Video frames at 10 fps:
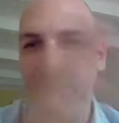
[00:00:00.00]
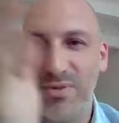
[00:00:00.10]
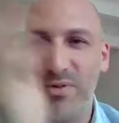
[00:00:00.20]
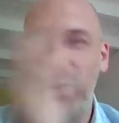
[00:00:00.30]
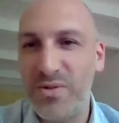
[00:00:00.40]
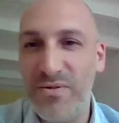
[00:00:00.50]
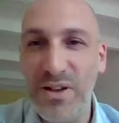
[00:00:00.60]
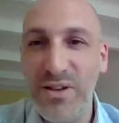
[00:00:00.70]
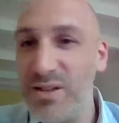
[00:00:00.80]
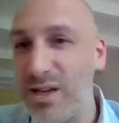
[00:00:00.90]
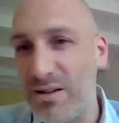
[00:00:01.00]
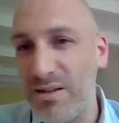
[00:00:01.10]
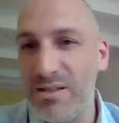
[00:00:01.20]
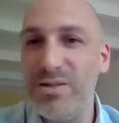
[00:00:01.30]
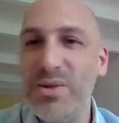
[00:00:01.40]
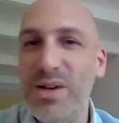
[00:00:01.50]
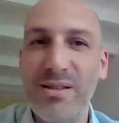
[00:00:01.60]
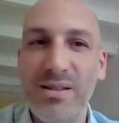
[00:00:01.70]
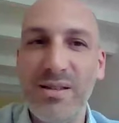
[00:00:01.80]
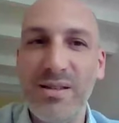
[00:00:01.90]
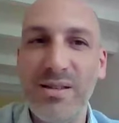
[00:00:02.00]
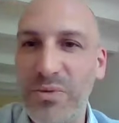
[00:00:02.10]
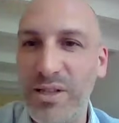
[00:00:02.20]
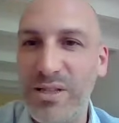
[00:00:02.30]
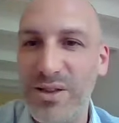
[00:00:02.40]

Vantaa is doing some great